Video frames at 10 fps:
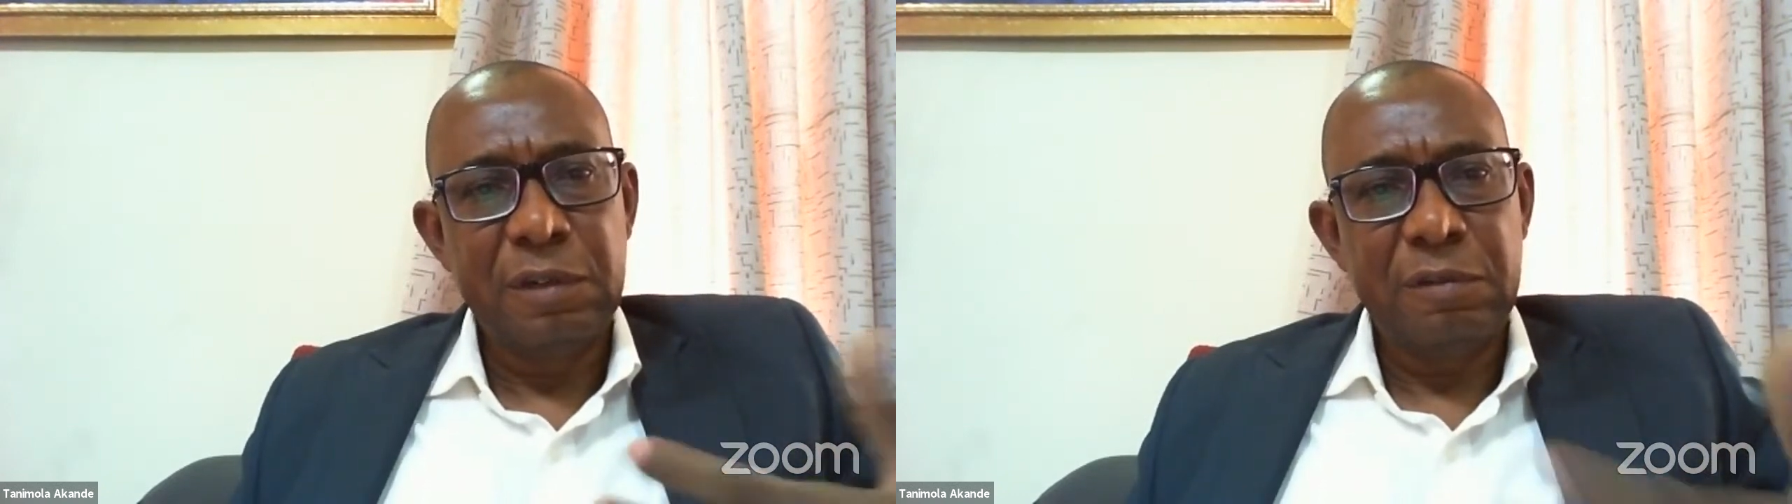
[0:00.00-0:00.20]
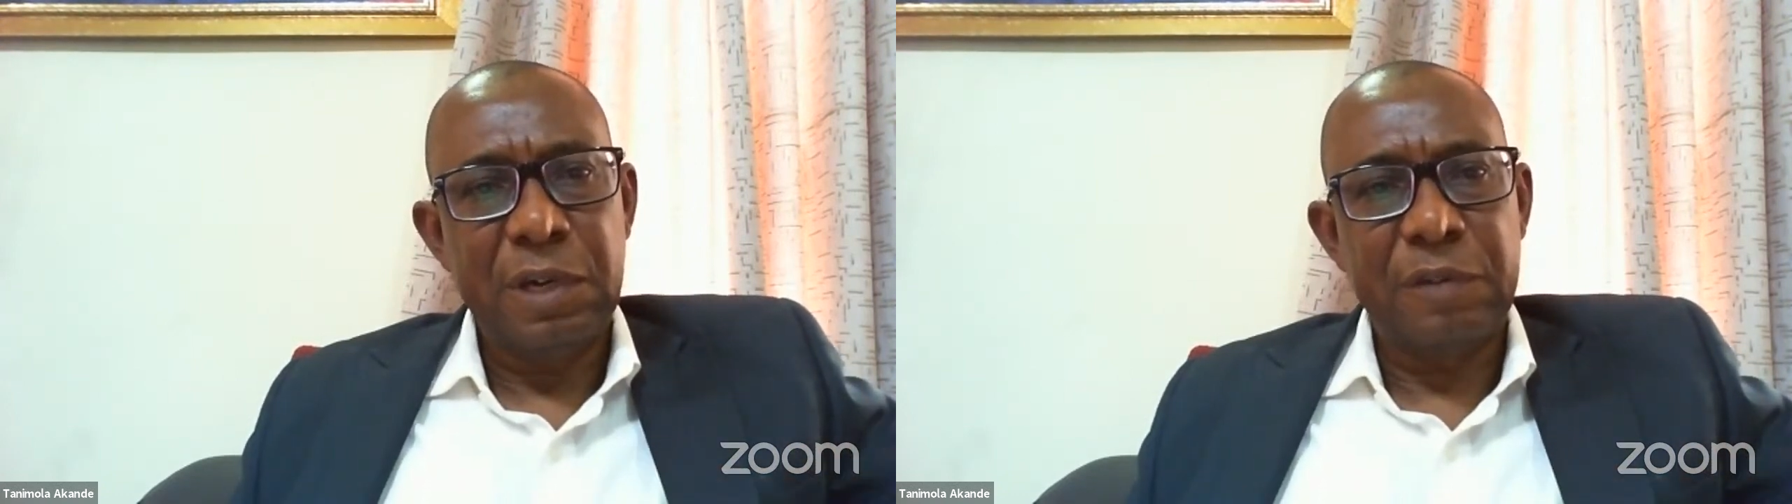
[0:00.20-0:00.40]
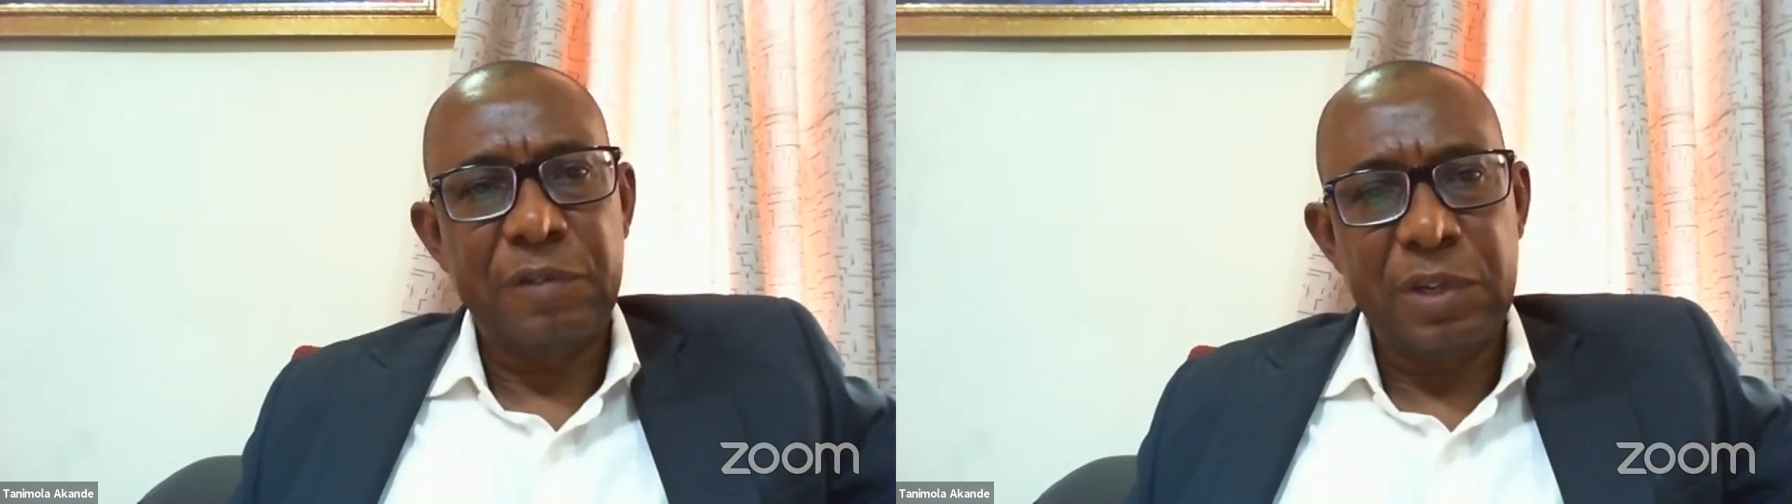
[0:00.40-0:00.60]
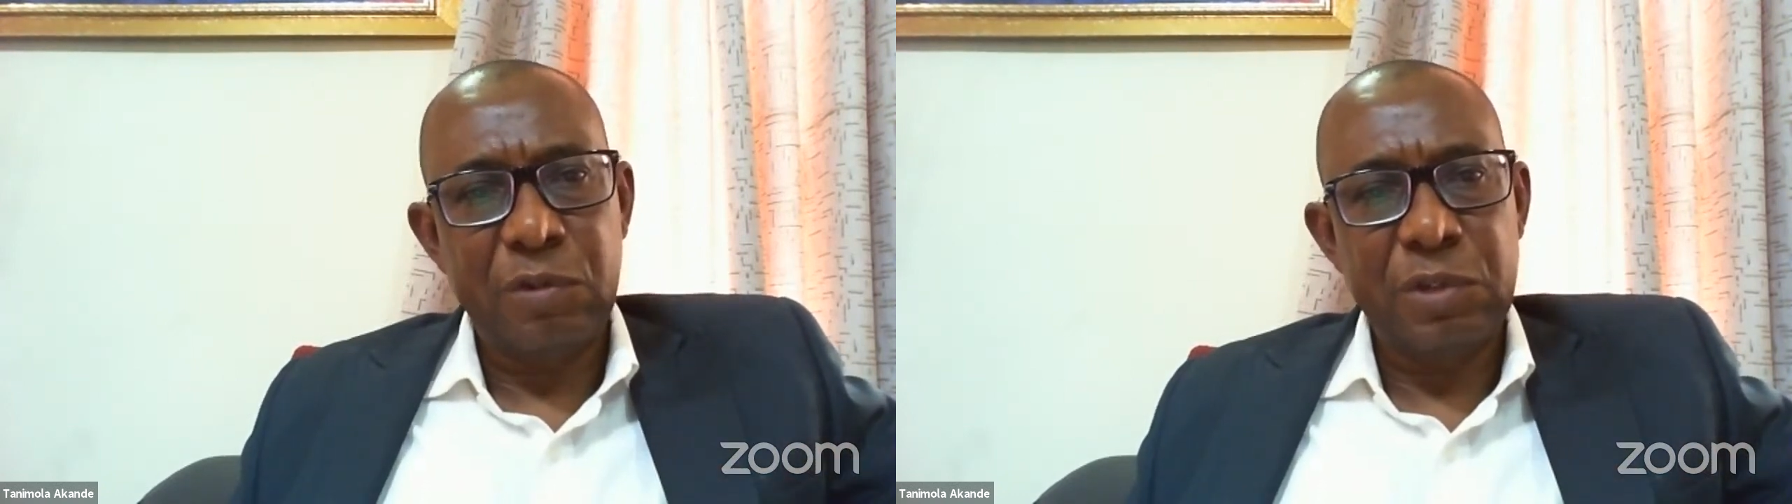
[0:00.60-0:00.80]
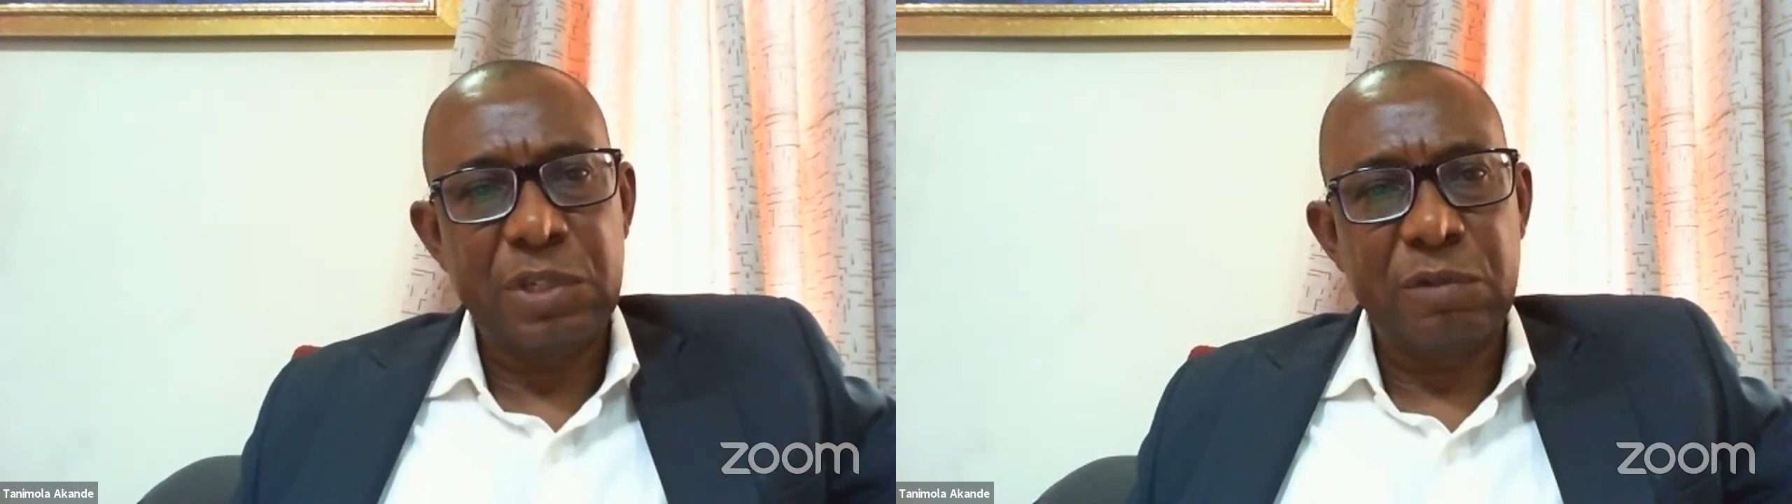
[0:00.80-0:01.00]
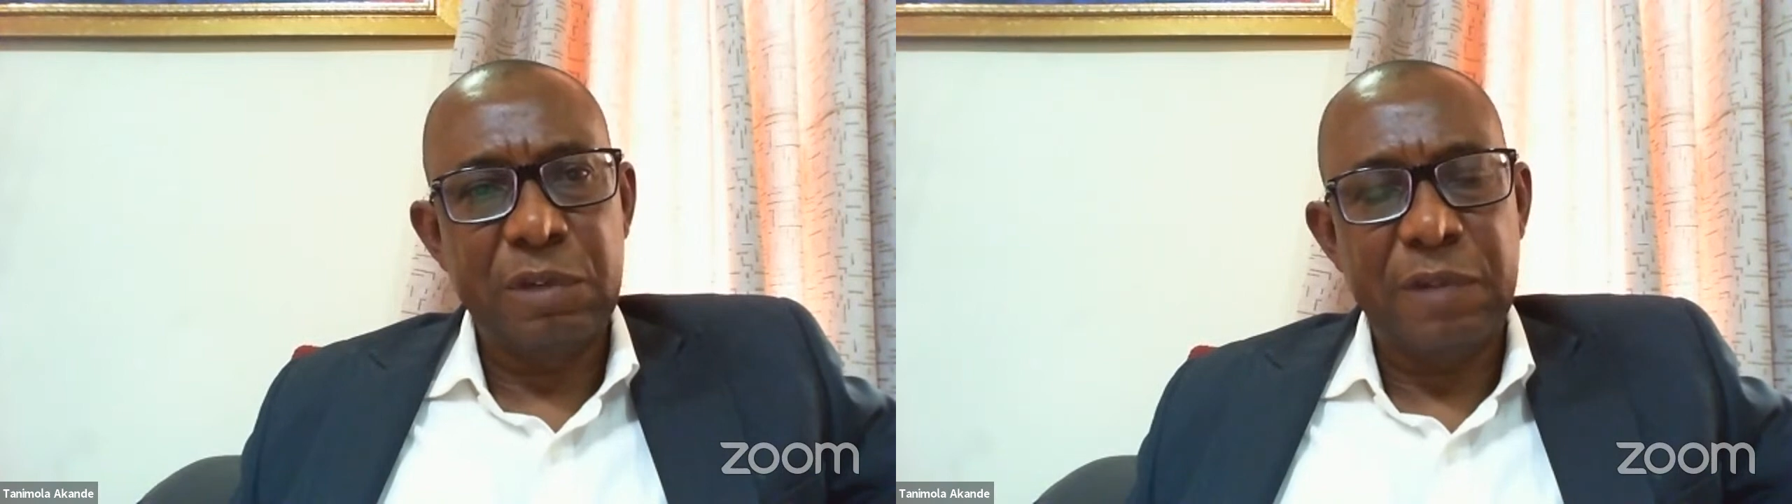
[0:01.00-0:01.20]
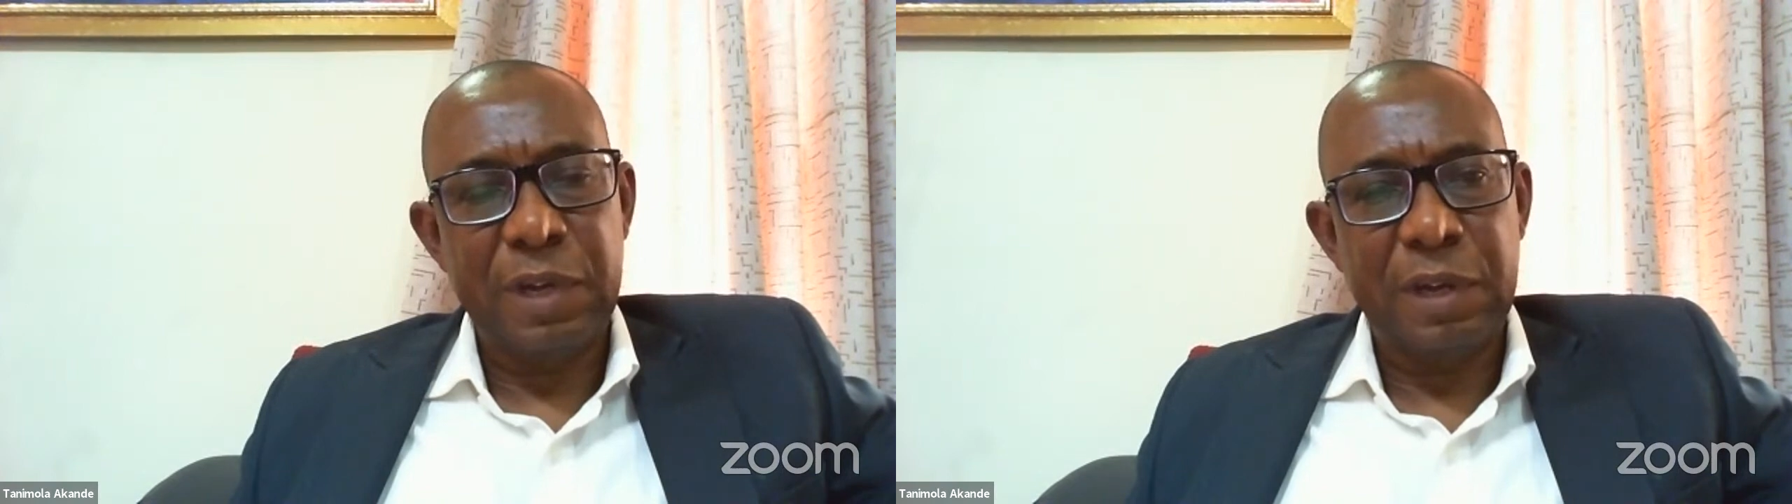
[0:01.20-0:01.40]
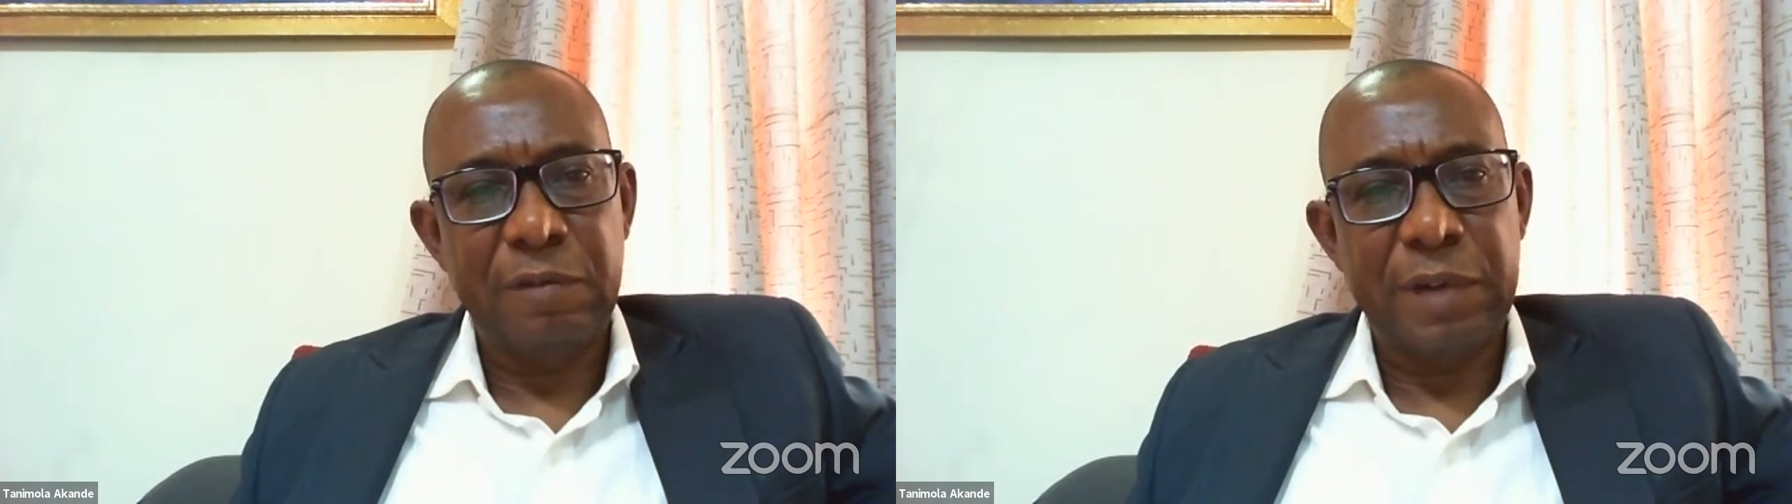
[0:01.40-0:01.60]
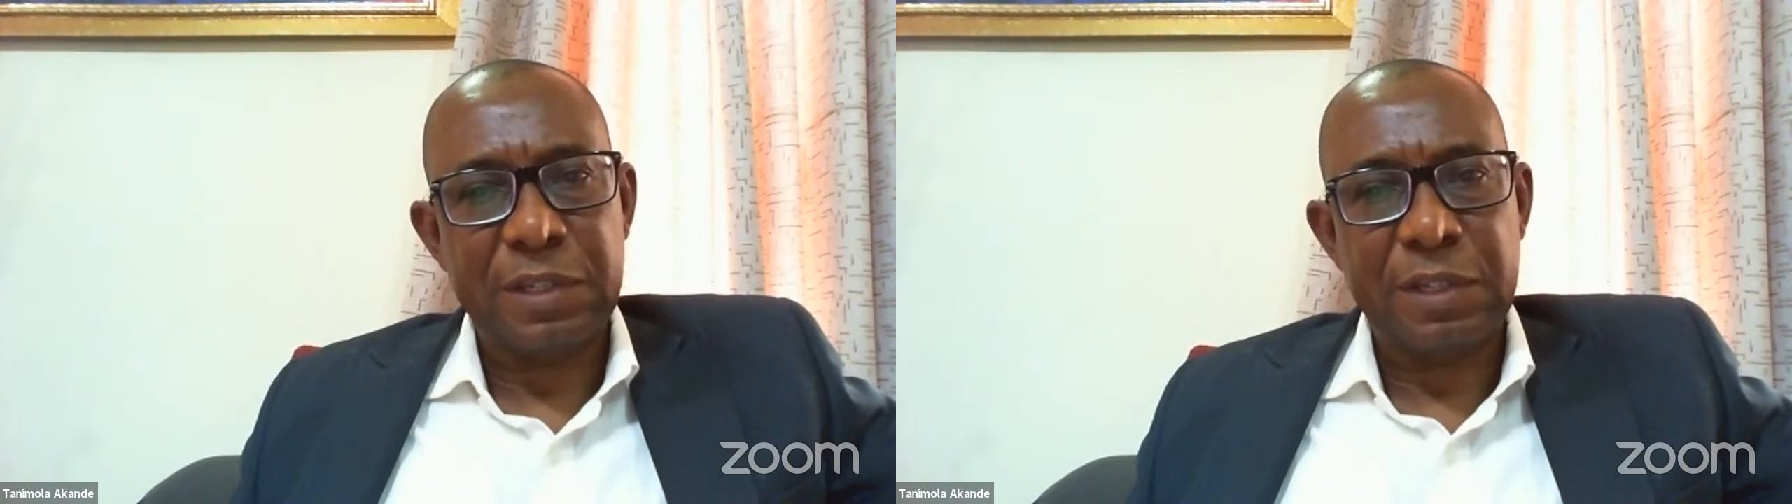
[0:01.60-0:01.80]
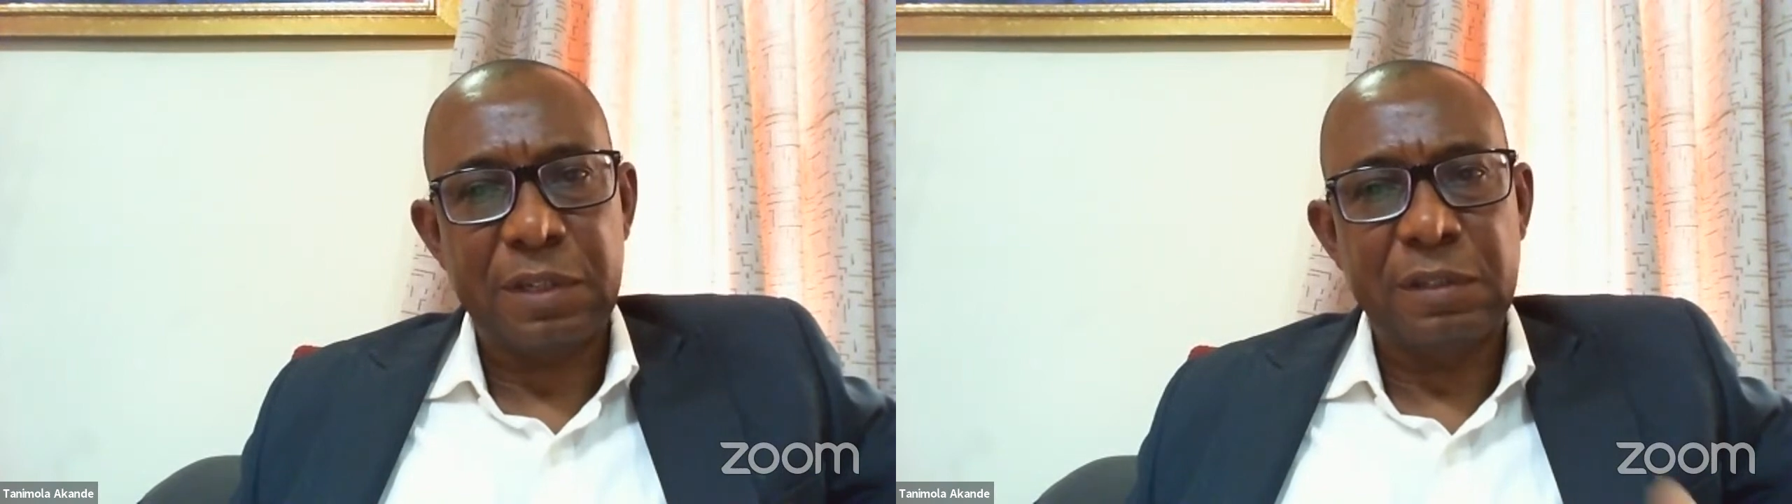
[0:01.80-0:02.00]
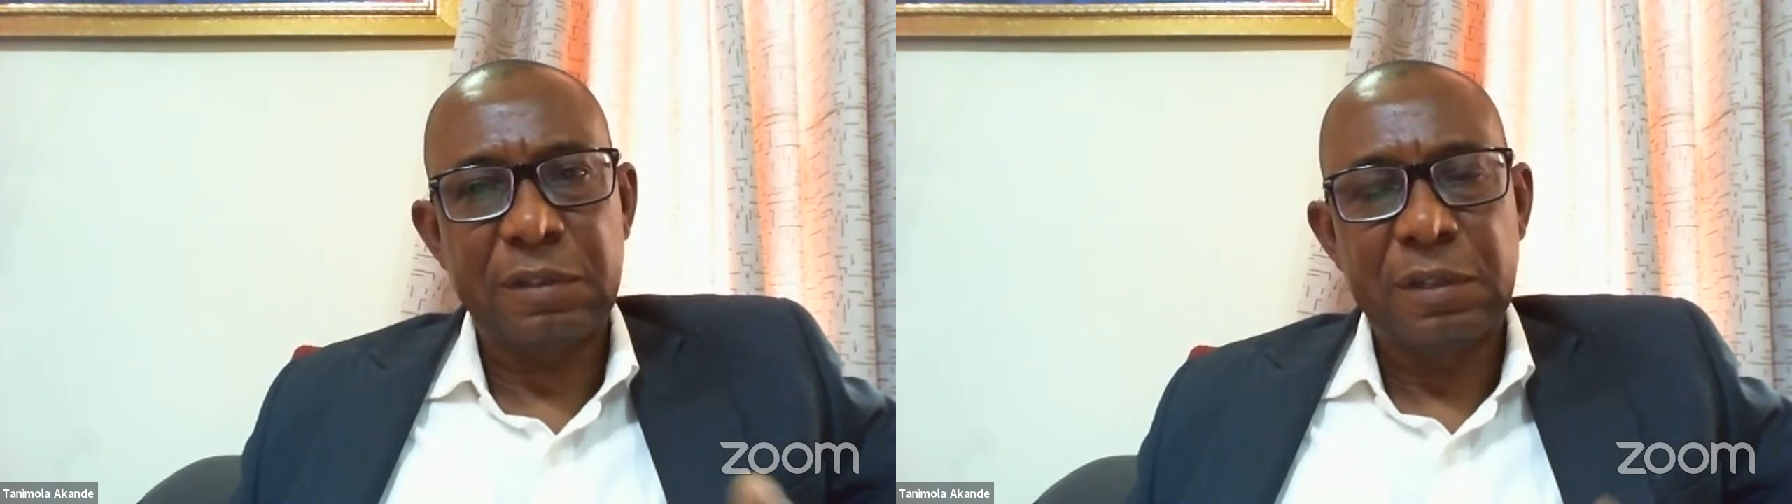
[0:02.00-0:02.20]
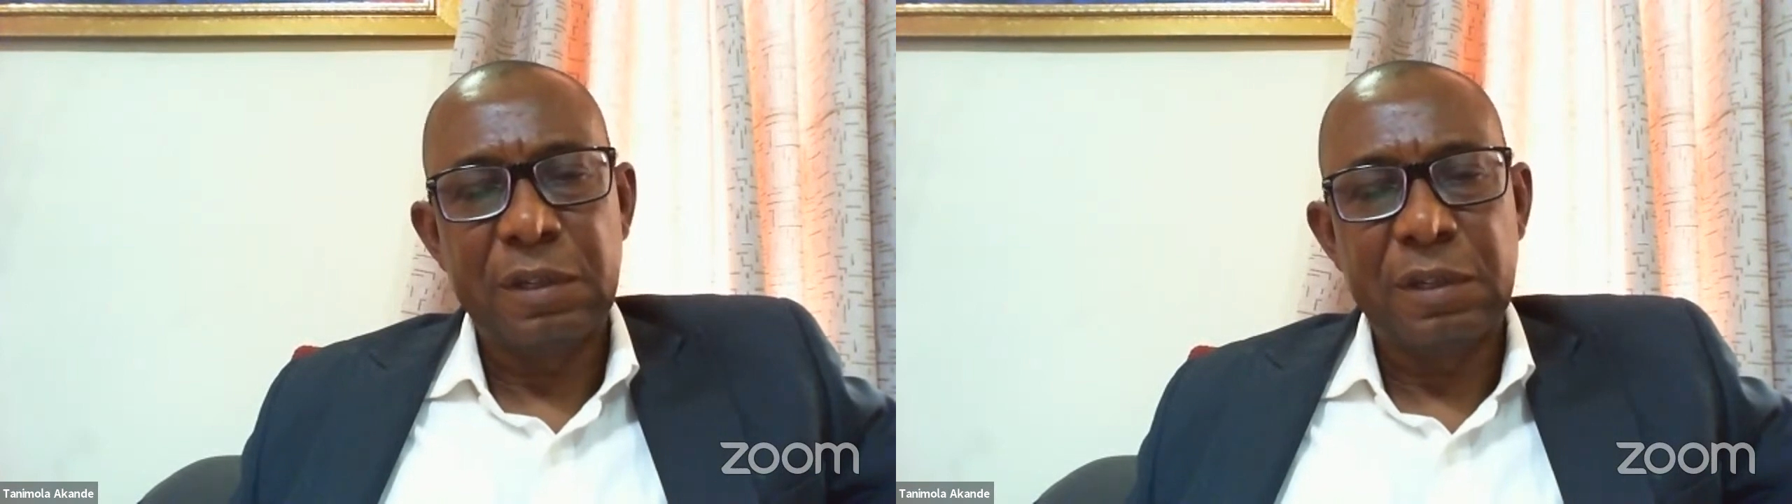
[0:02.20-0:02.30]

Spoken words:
we have inequity with vaccine,